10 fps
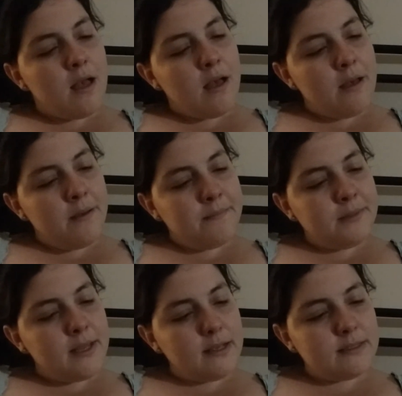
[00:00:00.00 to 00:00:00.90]

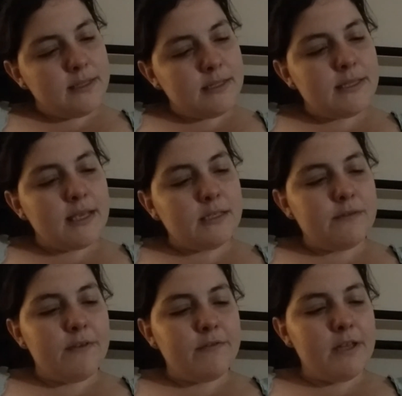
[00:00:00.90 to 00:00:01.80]
Next it says
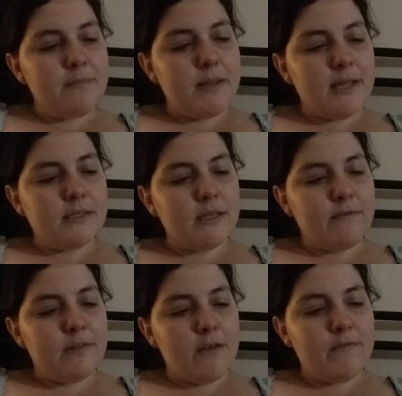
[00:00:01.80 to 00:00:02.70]
15 minutes
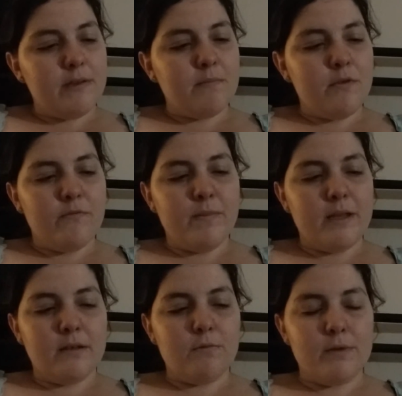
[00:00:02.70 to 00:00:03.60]
of loving
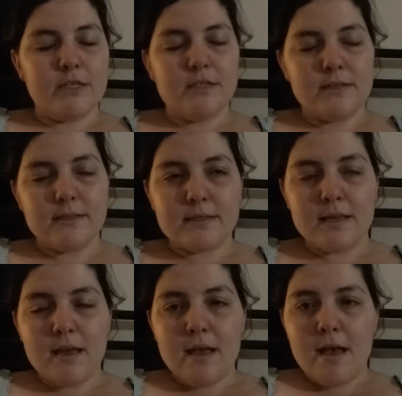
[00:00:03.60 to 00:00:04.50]
movement, which is
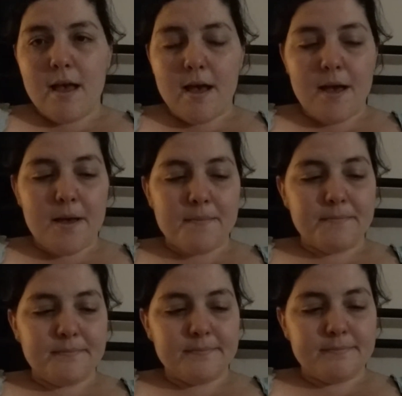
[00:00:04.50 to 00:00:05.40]
a
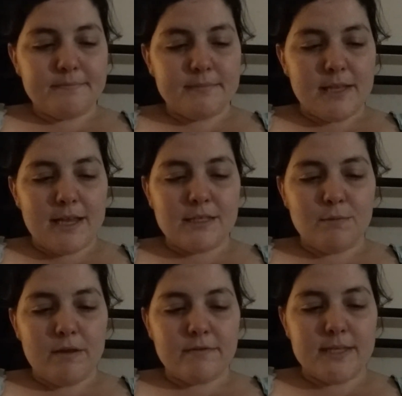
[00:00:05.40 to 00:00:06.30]
nice
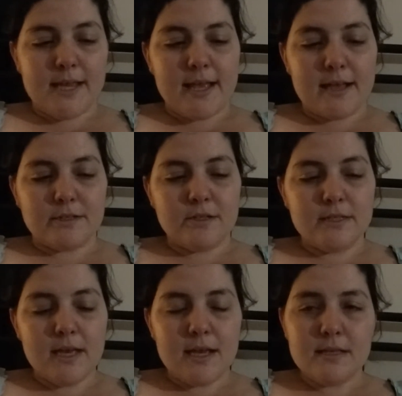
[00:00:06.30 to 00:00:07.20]
way of saying
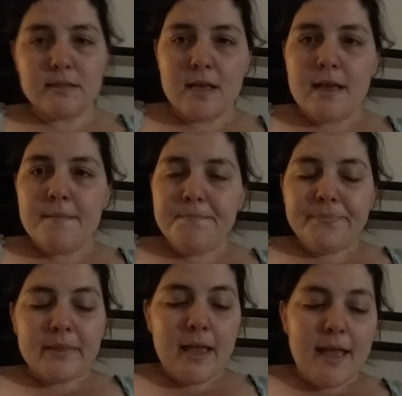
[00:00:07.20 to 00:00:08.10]
exercise.
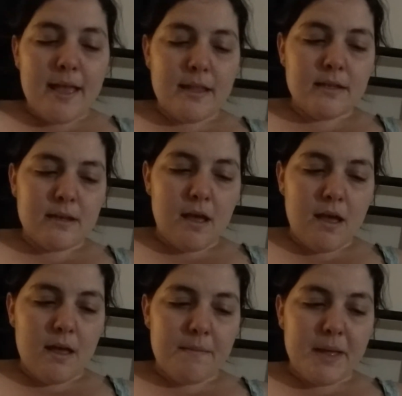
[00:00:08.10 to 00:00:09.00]
And
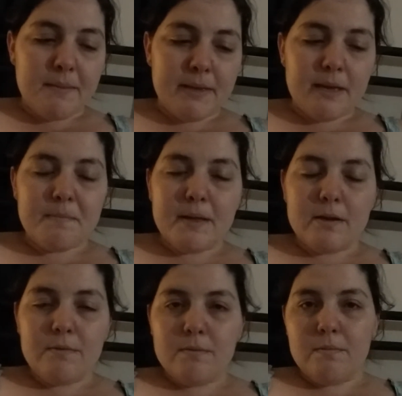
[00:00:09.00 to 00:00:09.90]
I'm getting
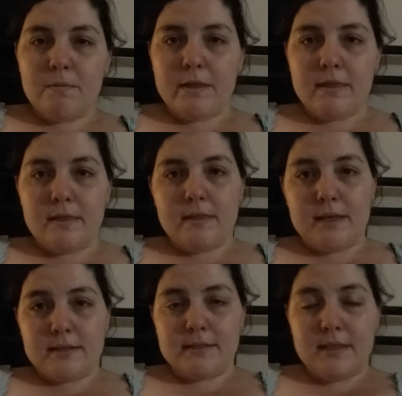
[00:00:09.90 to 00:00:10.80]
better with
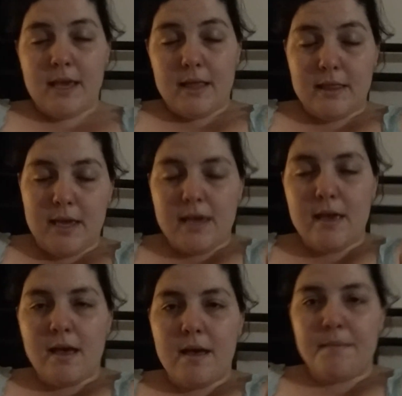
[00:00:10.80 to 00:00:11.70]
this lately
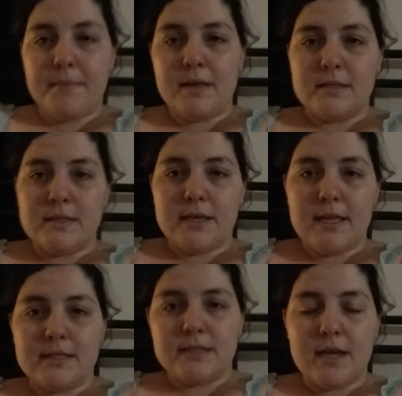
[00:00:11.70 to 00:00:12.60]
because the
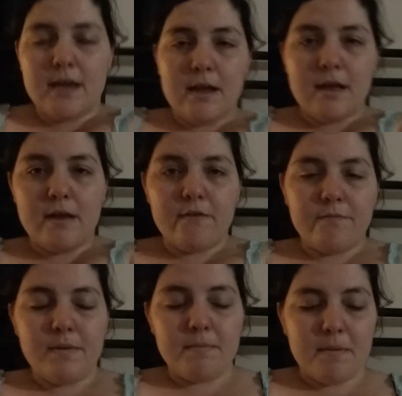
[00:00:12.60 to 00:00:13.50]
kids and I have
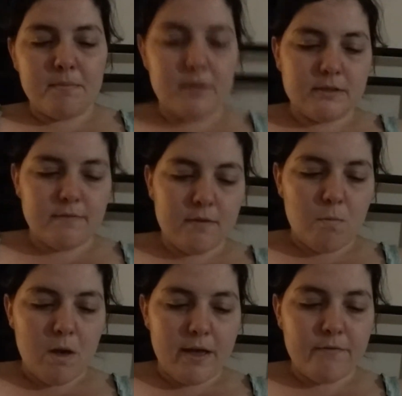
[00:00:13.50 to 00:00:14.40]
been members of the
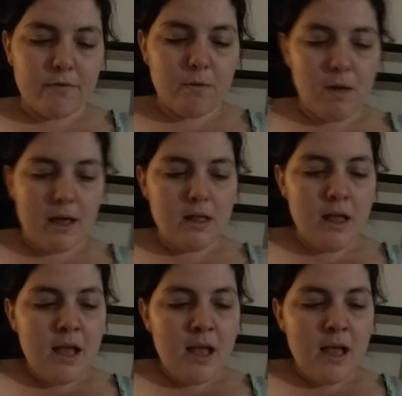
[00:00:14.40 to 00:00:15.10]
Y for a while.